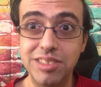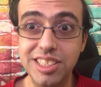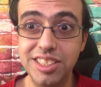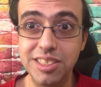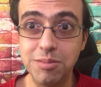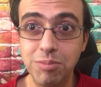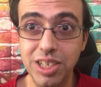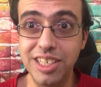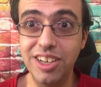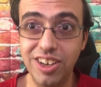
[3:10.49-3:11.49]
This is
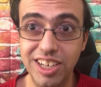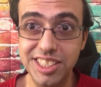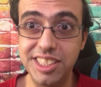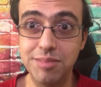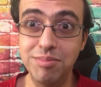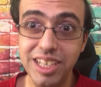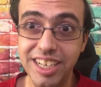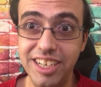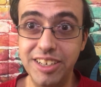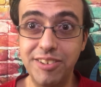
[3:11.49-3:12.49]
one awesome
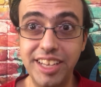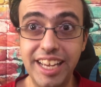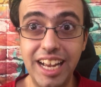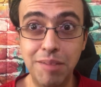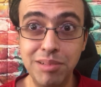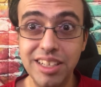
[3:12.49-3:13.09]
karaoke app.